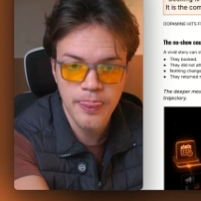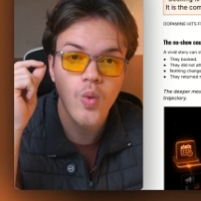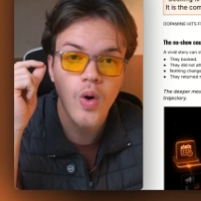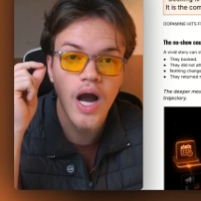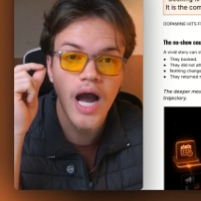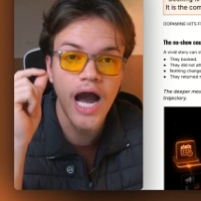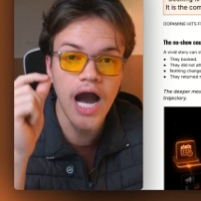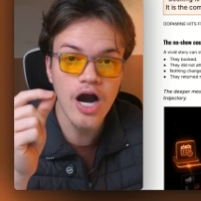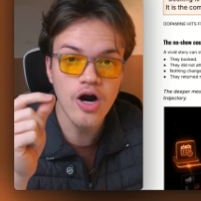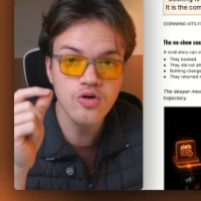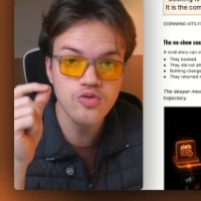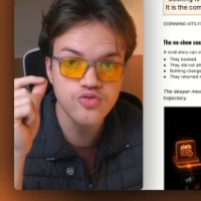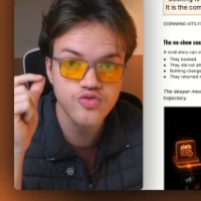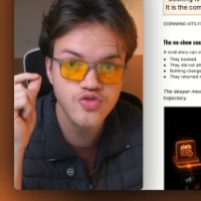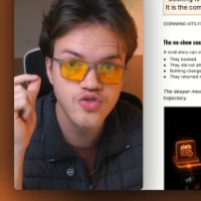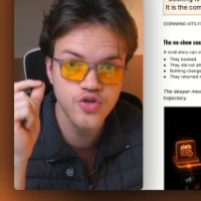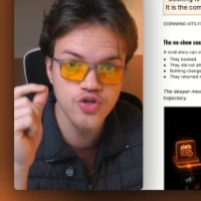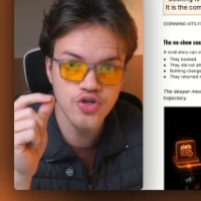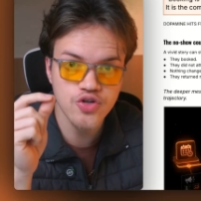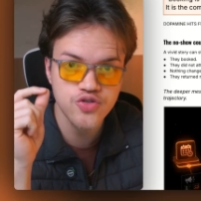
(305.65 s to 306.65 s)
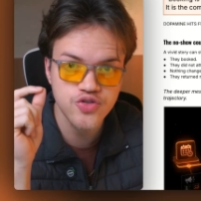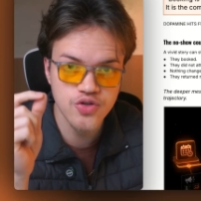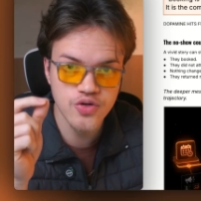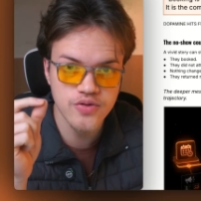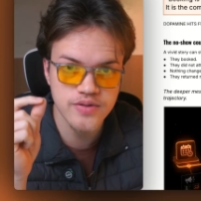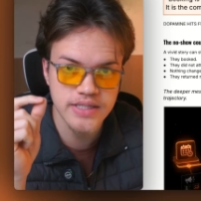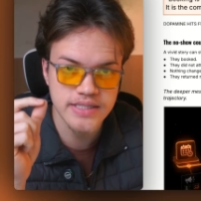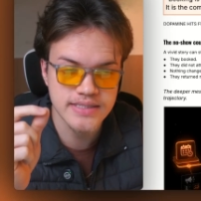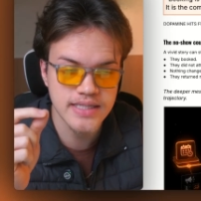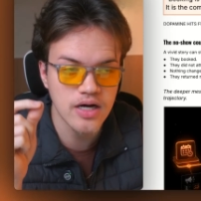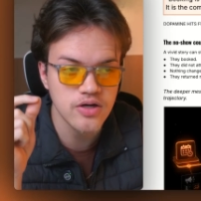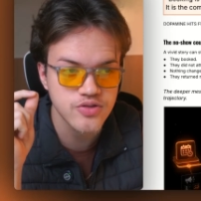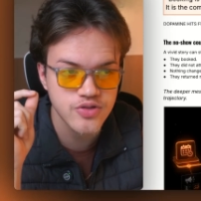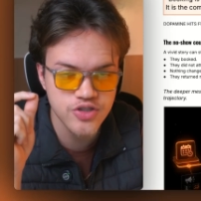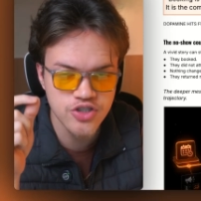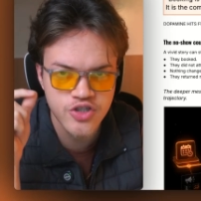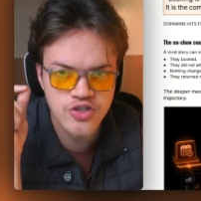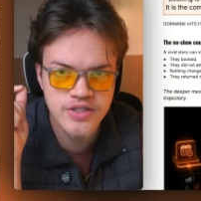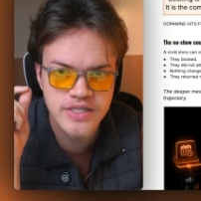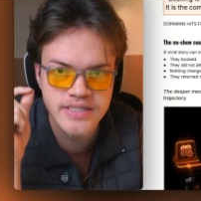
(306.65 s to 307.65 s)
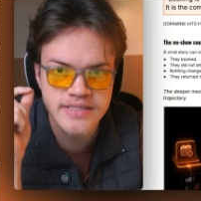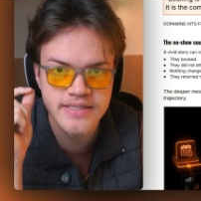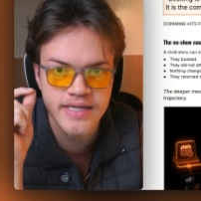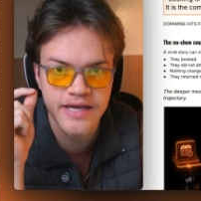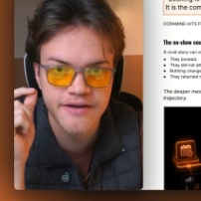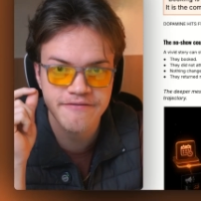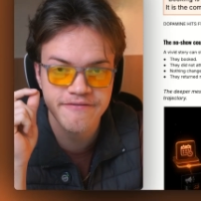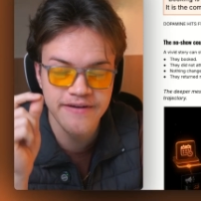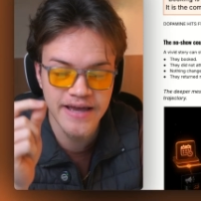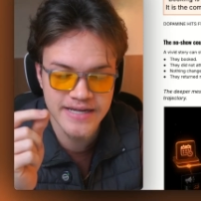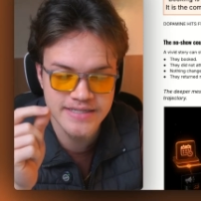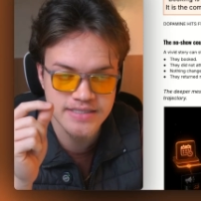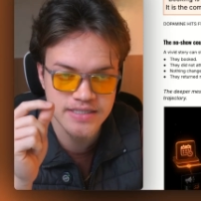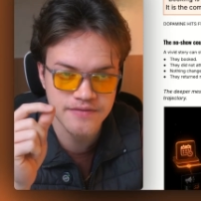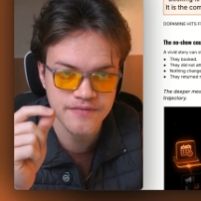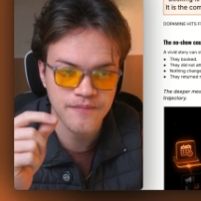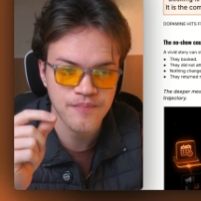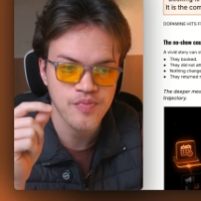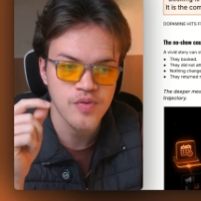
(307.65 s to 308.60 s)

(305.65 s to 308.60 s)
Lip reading: How do you do this? How do you do this effective?